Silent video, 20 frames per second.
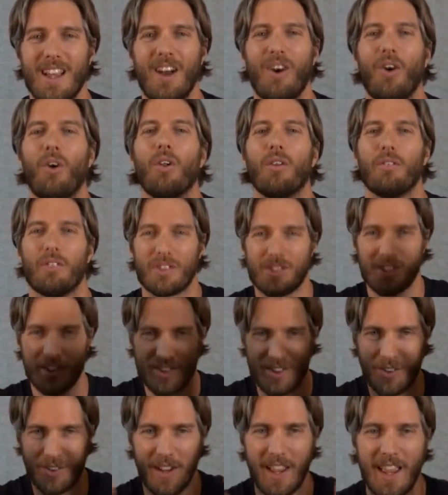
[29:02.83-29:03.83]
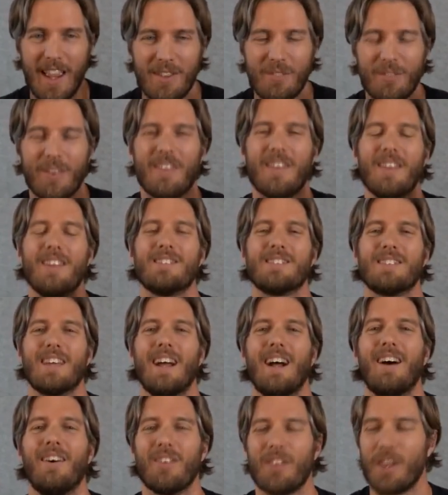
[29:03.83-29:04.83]
all of a sudden you're hit with this
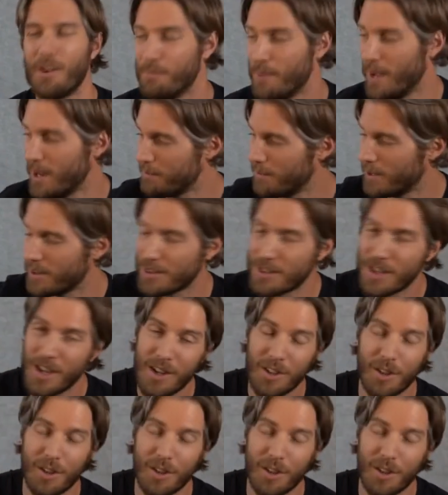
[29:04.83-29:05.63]
sound that maybe